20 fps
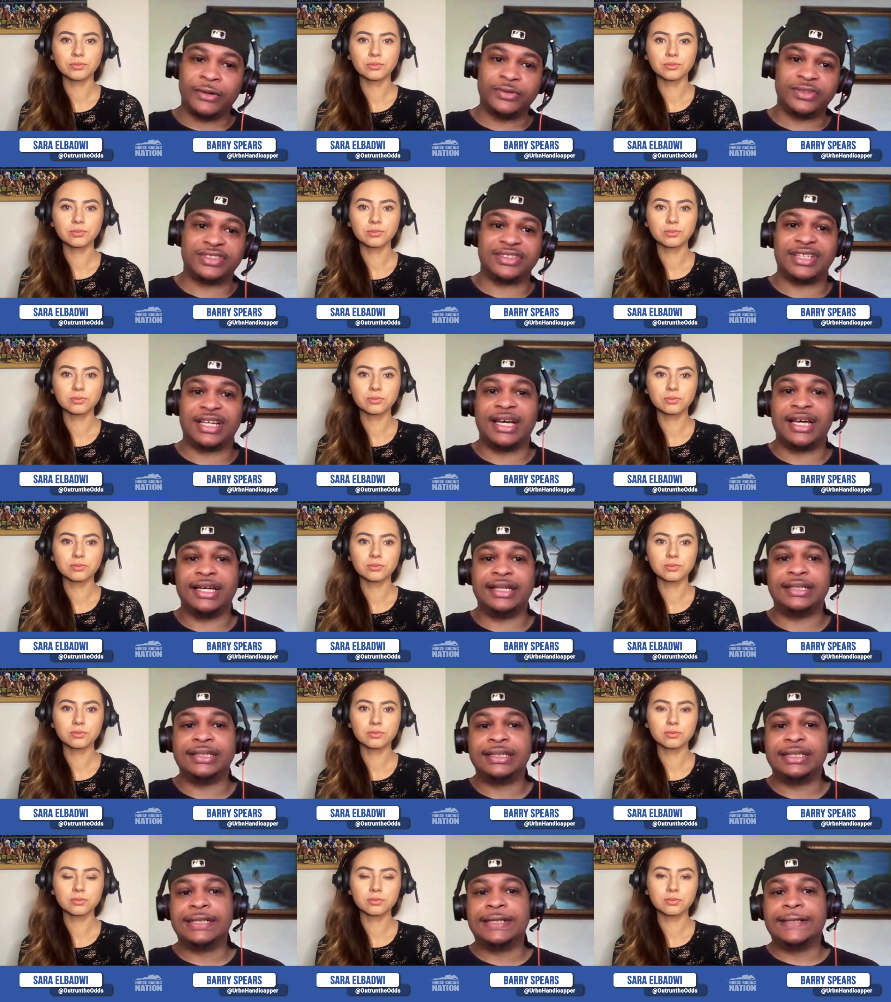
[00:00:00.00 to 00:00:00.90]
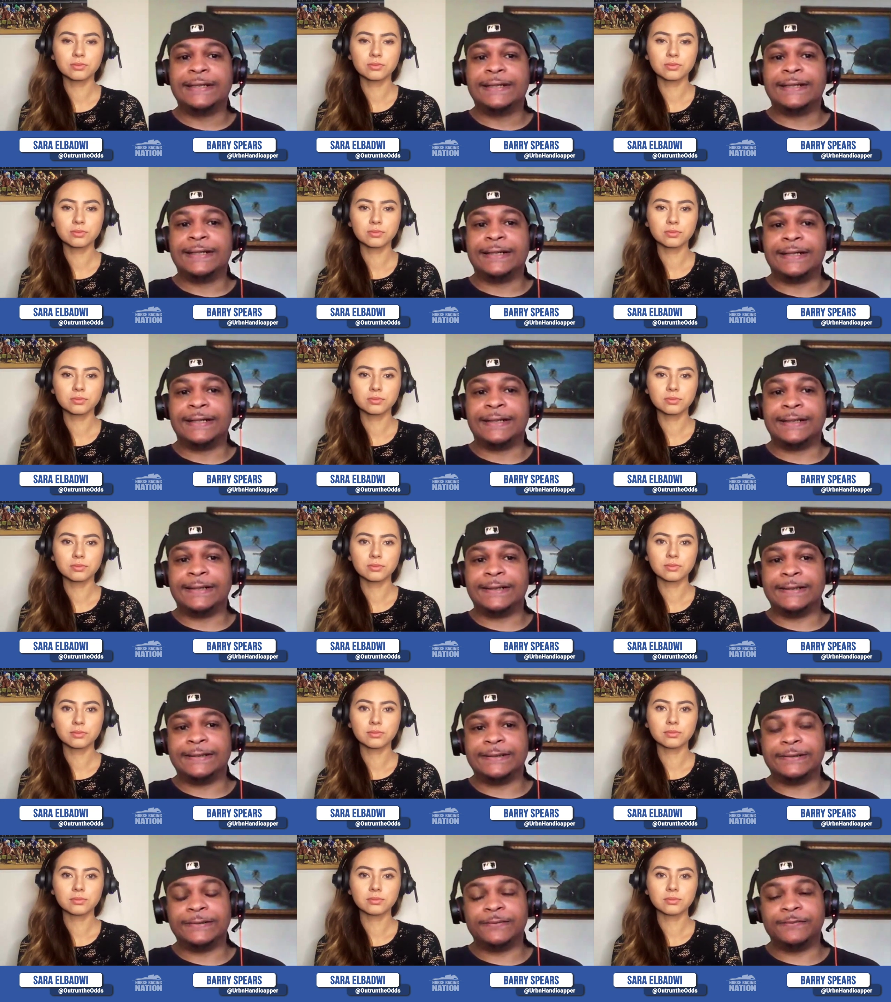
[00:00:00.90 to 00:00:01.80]
Speaker 1: outside,
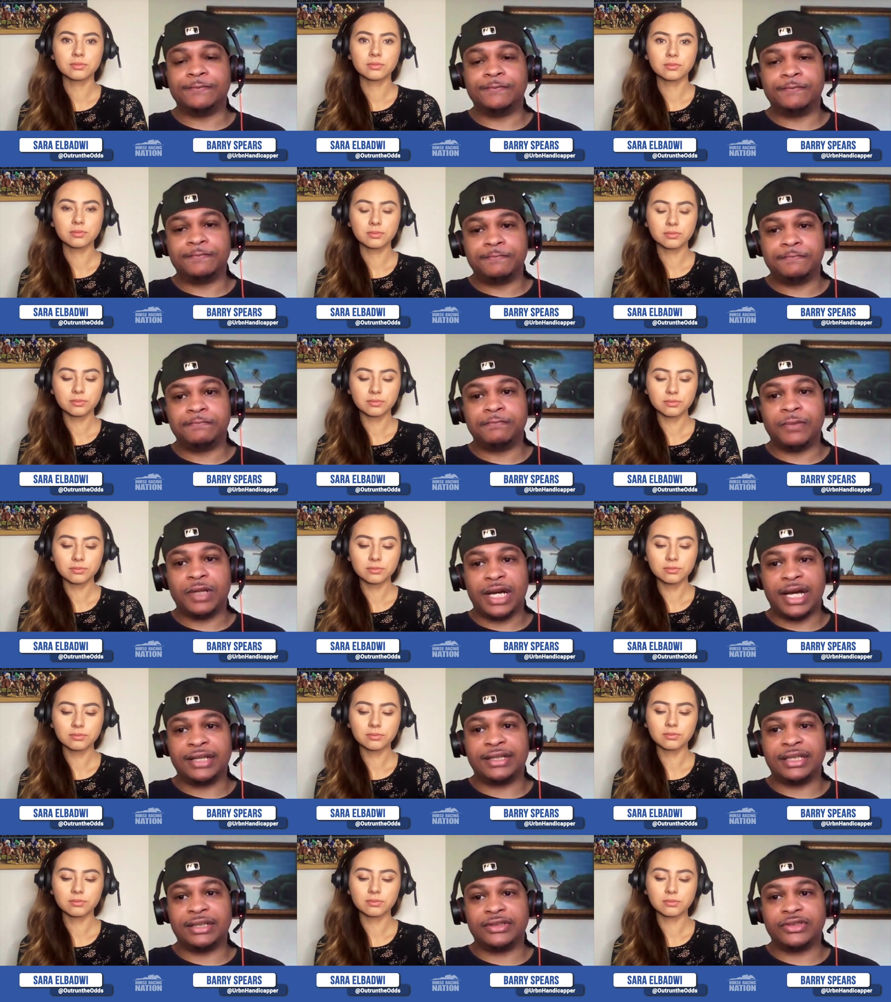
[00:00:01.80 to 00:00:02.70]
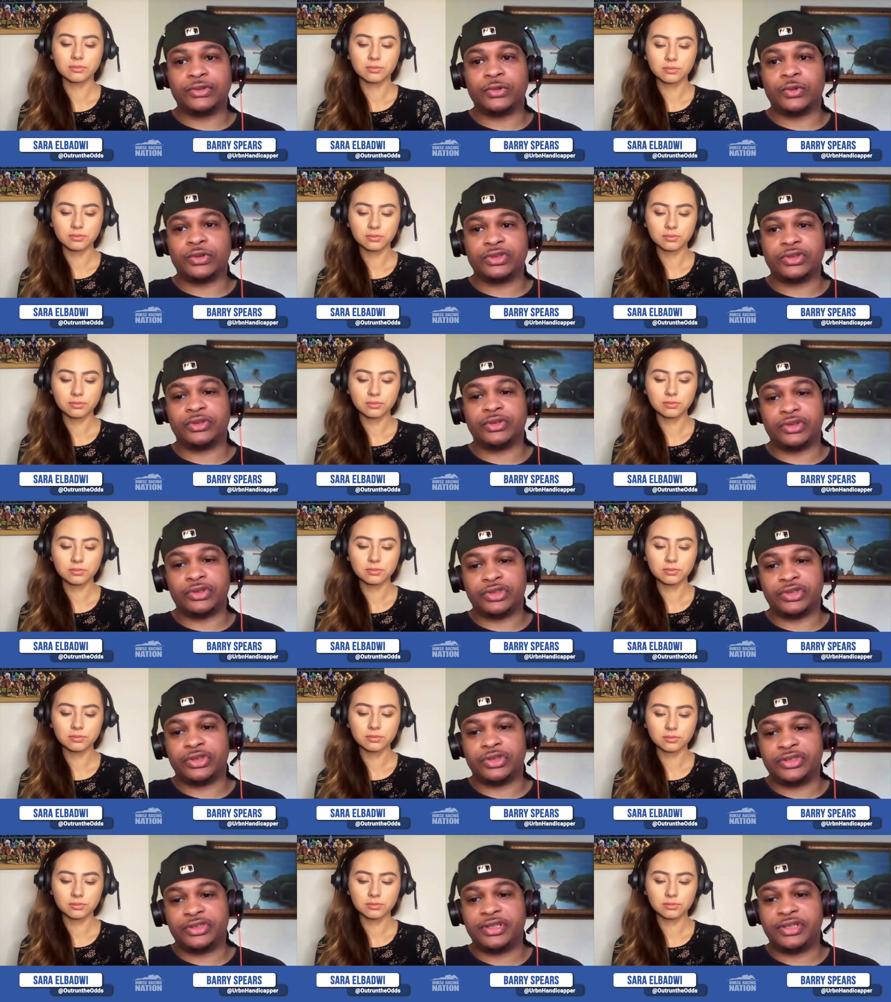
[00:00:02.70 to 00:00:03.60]
uh, I think this horse
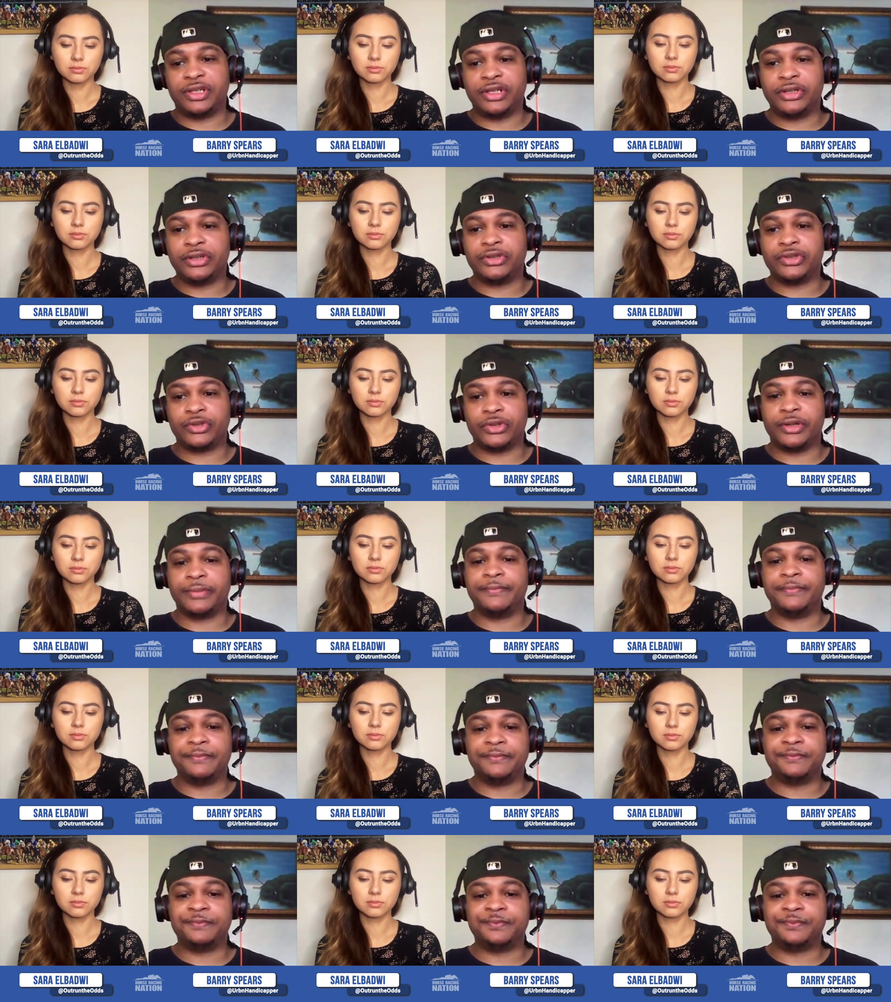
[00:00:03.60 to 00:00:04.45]
should sit a good trip.